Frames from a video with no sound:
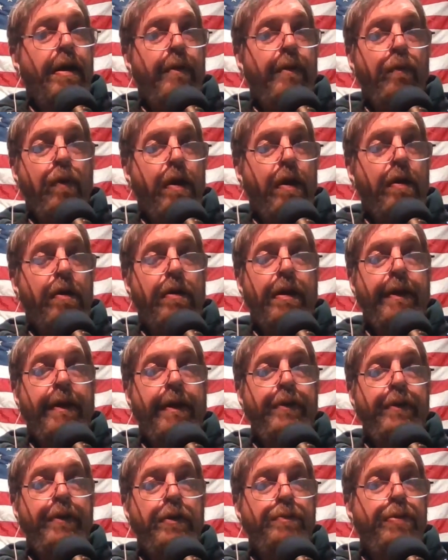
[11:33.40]
where
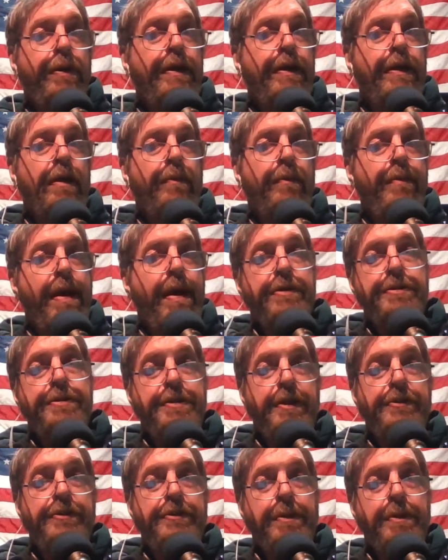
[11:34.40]
if you put in a mesh
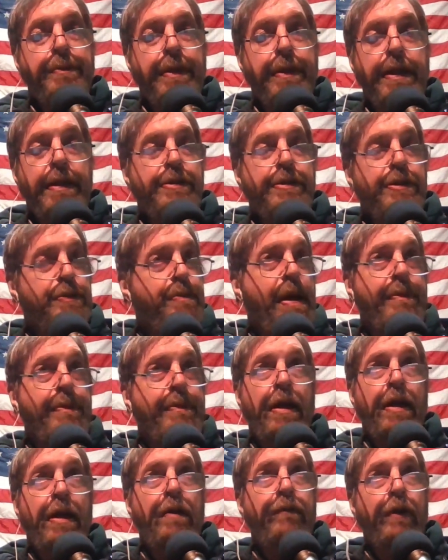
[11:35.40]
system, it just may
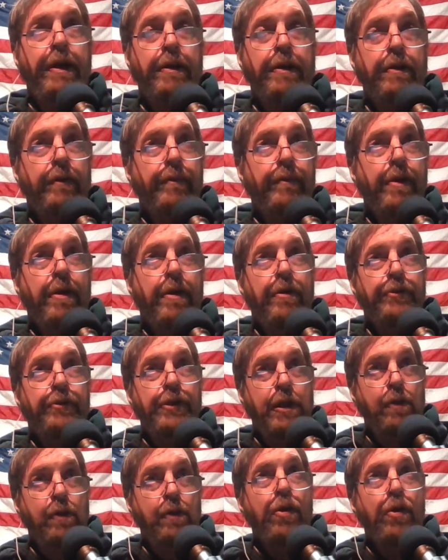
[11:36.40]
be overkill.
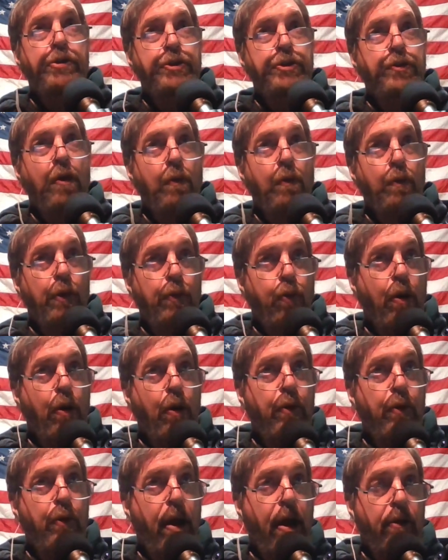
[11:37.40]
So you want to start with
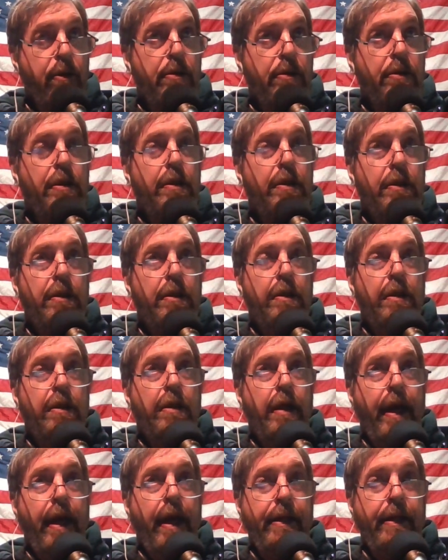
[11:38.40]
one router
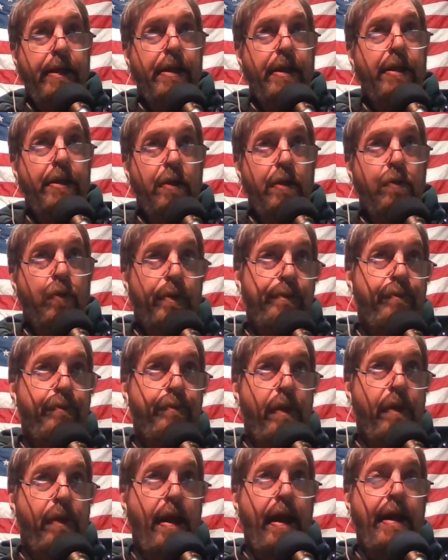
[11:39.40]
and get a good one,
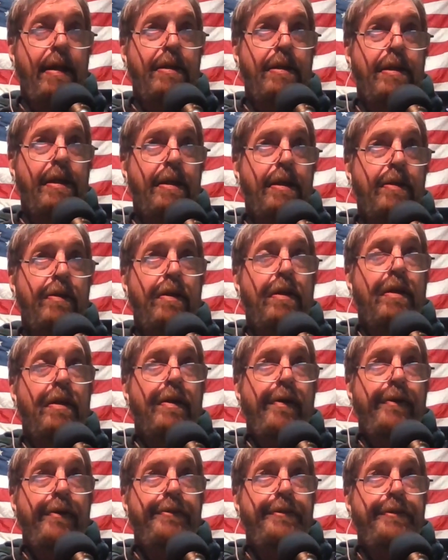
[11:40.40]
and then
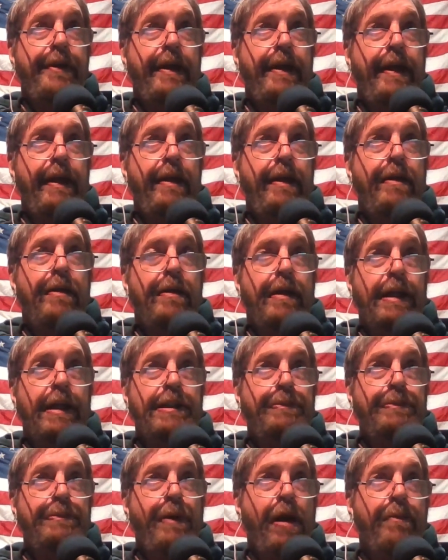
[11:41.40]

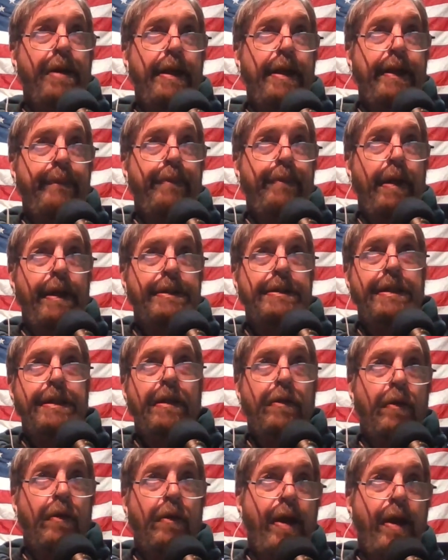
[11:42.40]
experiment in placing
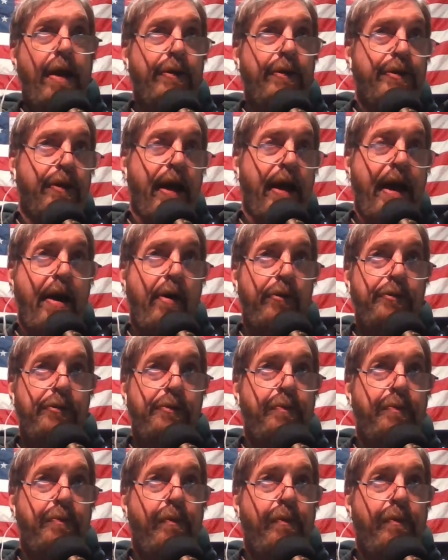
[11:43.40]
it around your house